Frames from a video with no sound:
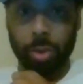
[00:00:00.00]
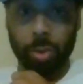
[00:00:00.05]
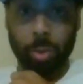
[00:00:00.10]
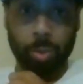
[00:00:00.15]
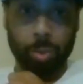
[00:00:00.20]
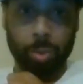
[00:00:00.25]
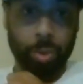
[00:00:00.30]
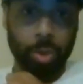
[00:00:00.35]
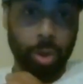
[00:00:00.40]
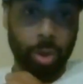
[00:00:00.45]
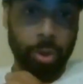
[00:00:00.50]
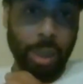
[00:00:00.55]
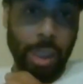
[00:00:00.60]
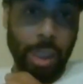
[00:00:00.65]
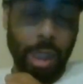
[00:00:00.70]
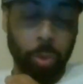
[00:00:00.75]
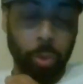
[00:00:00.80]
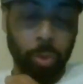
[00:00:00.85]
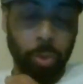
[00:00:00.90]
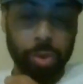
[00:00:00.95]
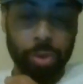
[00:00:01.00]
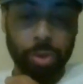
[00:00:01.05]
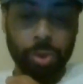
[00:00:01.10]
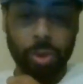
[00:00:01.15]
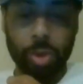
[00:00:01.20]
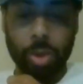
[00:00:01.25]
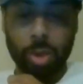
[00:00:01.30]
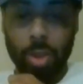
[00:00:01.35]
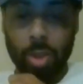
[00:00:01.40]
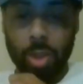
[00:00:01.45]
to the towers.
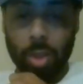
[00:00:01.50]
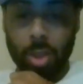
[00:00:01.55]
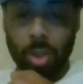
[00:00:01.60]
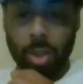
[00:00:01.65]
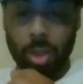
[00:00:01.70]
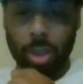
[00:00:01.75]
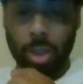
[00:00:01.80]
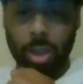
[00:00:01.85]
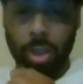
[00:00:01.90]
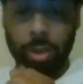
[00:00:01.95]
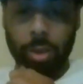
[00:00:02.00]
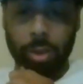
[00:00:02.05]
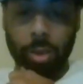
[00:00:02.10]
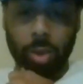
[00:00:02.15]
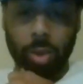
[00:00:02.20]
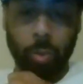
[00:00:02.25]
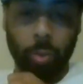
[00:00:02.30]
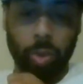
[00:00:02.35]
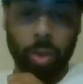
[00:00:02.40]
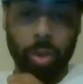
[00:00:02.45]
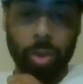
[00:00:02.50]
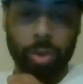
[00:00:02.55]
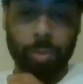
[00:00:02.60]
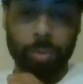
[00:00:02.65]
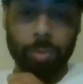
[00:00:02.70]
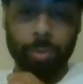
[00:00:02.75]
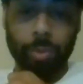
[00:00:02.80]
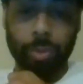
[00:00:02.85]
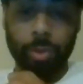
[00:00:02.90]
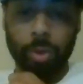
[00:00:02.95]
In her words,
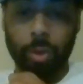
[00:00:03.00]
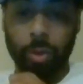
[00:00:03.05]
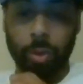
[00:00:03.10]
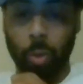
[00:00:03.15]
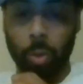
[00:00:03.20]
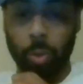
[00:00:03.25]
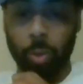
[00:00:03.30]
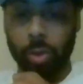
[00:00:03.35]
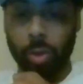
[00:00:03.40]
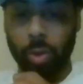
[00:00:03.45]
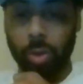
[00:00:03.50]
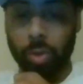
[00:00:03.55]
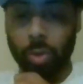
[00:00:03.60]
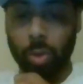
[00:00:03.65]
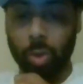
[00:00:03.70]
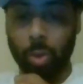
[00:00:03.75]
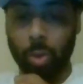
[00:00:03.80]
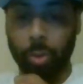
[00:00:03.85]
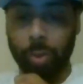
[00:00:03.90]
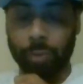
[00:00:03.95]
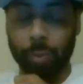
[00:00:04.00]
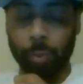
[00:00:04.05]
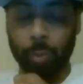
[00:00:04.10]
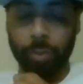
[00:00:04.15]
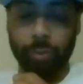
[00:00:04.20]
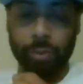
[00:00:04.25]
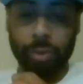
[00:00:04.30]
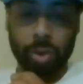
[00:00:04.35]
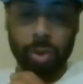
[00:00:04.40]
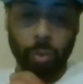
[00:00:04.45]
holding on to them with
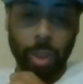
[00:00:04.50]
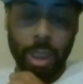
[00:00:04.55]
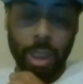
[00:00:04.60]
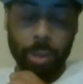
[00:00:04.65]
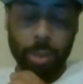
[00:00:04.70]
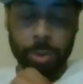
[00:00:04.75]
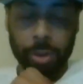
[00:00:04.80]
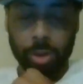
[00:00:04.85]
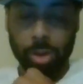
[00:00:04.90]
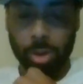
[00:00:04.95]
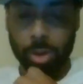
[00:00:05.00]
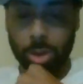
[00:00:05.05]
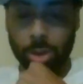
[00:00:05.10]
scraps.